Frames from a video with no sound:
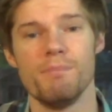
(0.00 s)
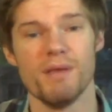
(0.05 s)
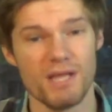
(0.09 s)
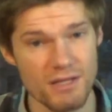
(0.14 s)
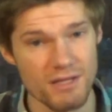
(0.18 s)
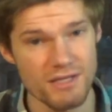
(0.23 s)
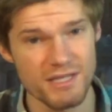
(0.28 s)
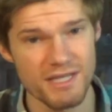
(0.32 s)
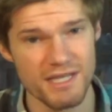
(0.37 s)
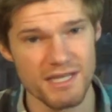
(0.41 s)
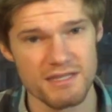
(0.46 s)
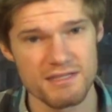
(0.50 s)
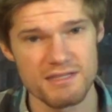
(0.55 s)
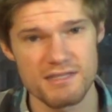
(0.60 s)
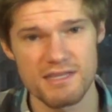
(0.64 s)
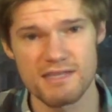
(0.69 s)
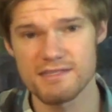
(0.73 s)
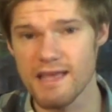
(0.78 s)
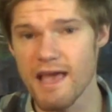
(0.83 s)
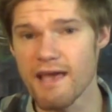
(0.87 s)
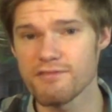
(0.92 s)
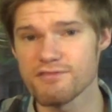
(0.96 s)
billions
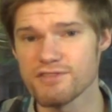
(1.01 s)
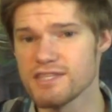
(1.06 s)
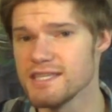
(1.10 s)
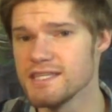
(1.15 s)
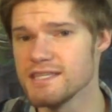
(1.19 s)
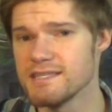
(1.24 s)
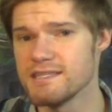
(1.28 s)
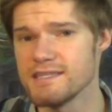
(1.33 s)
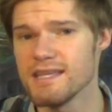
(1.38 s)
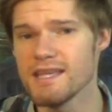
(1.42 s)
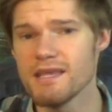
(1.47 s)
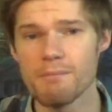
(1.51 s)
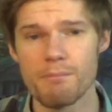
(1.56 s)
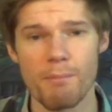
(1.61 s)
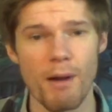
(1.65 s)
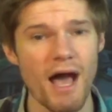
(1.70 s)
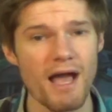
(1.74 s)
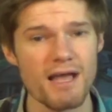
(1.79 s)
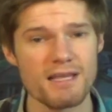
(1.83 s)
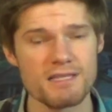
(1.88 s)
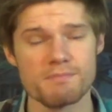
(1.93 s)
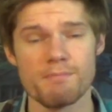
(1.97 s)
as FCC
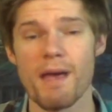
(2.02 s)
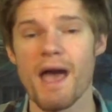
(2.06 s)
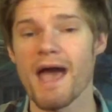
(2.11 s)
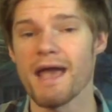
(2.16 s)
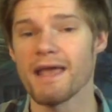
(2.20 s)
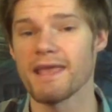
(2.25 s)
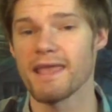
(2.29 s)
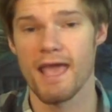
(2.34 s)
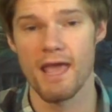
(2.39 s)
buys back